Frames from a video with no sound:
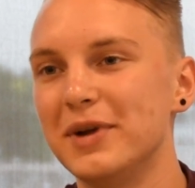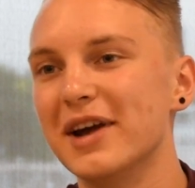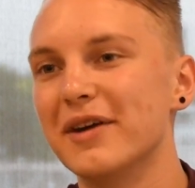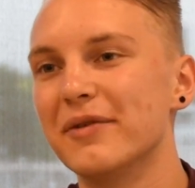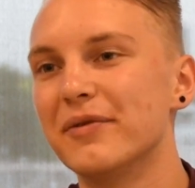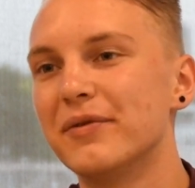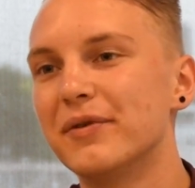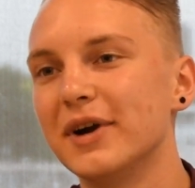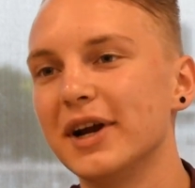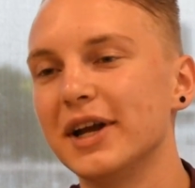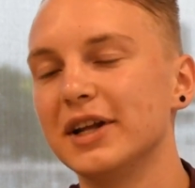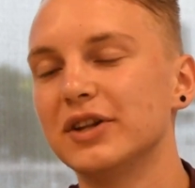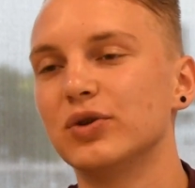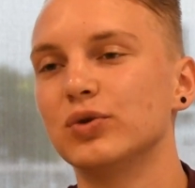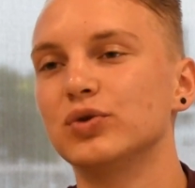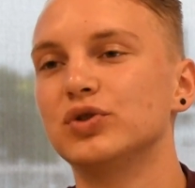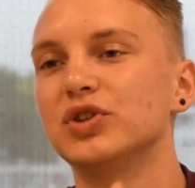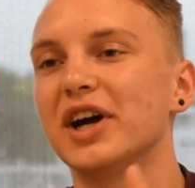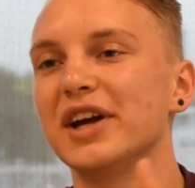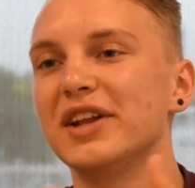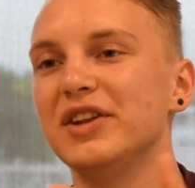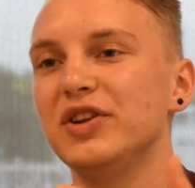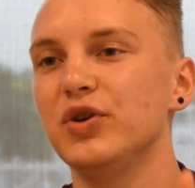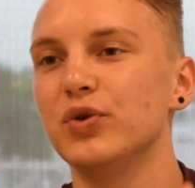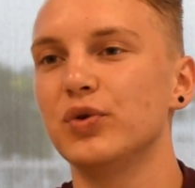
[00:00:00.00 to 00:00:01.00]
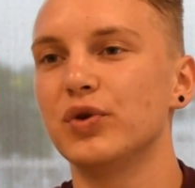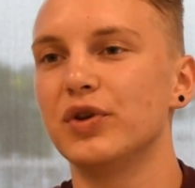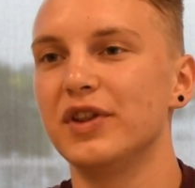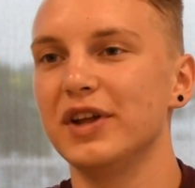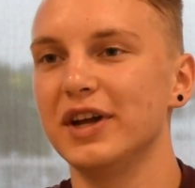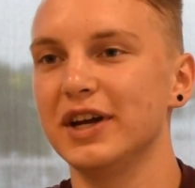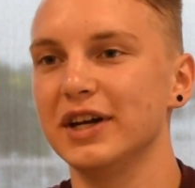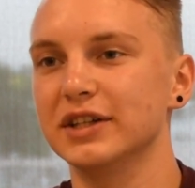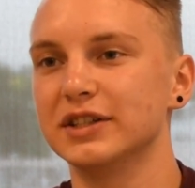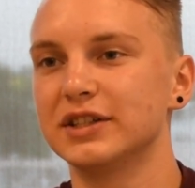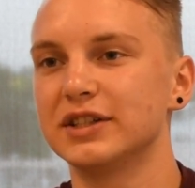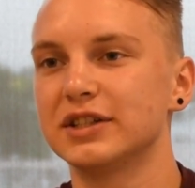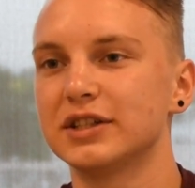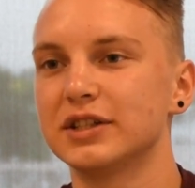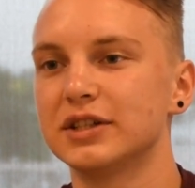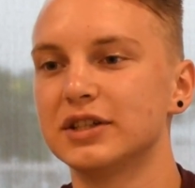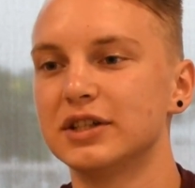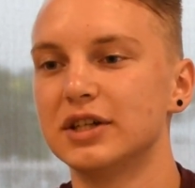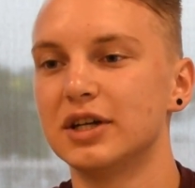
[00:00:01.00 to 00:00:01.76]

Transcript: be afraid to try new things.